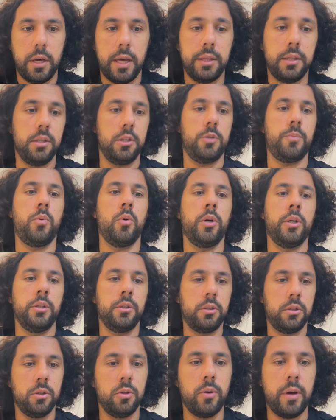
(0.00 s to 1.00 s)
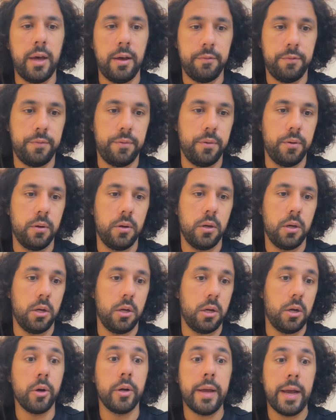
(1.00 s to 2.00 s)
At this point, you have
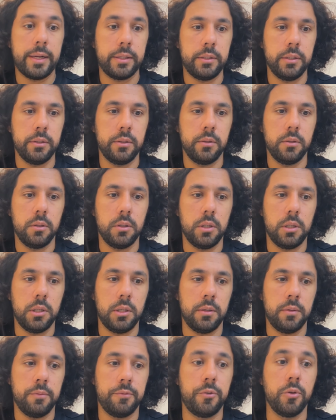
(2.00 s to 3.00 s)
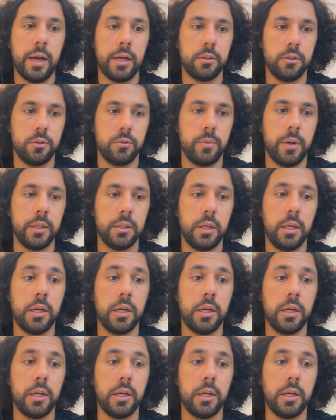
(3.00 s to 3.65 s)
already connected connectors, right?